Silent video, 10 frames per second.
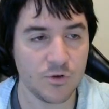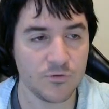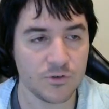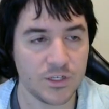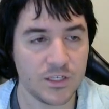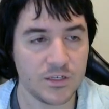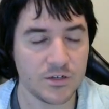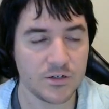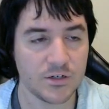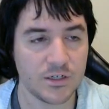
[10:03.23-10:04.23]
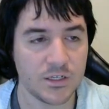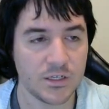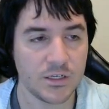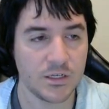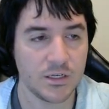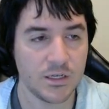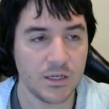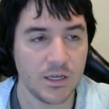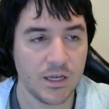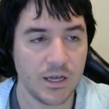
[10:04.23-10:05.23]
over here
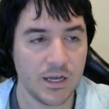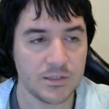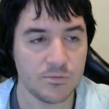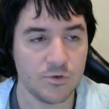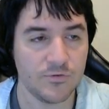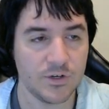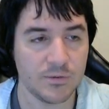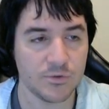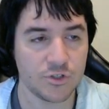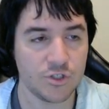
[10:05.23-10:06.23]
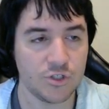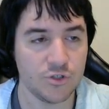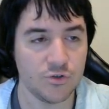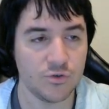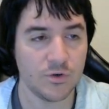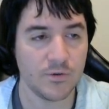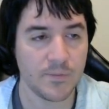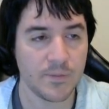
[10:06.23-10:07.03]
as move number 2.